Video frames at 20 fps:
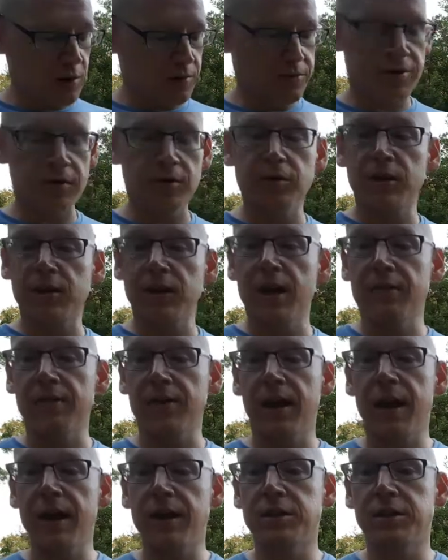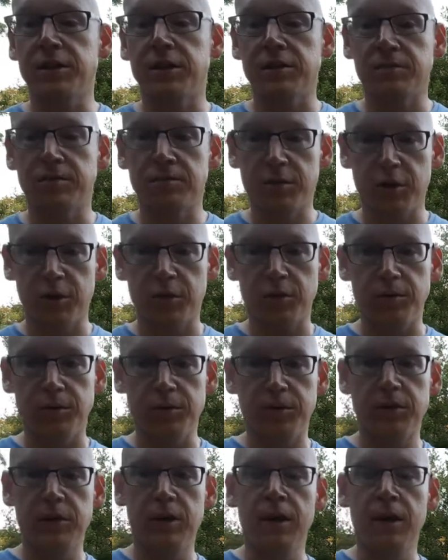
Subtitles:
through the navigation tools.